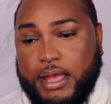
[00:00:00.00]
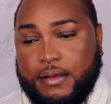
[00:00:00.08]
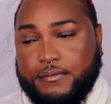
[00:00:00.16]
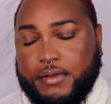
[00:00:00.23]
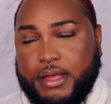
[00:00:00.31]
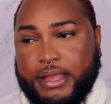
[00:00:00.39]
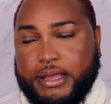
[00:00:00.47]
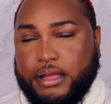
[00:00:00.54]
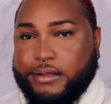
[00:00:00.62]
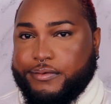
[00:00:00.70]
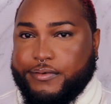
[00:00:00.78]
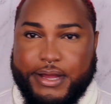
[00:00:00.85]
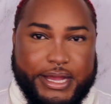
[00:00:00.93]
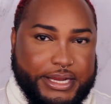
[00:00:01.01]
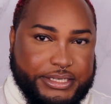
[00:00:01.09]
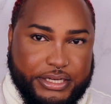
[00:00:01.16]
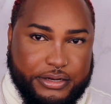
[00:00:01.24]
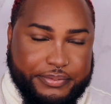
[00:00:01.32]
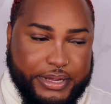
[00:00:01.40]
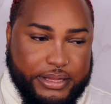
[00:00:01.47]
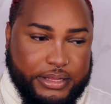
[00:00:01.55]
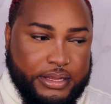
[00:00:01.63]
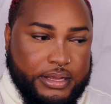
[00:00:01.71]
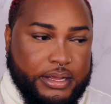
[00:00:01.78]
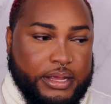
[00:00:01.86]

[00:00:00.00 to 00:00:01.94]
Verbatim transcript: have a colorful eyeshadow palette.